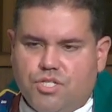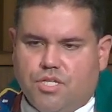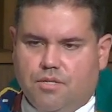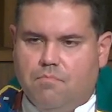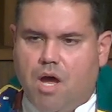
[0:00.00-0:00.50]

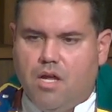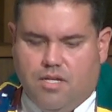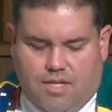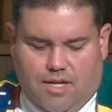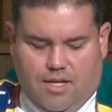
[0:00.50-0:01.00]

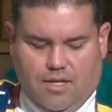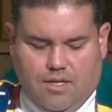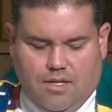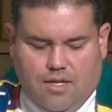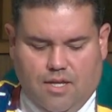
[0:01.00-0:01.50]
commodity
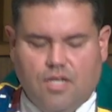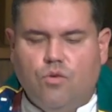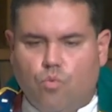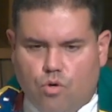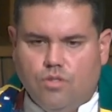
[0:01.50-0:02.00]
in a
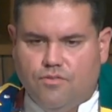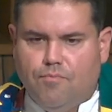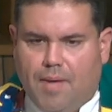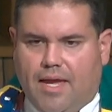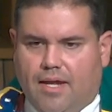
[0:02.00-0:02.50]
world of
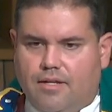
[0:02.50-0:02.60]
pain.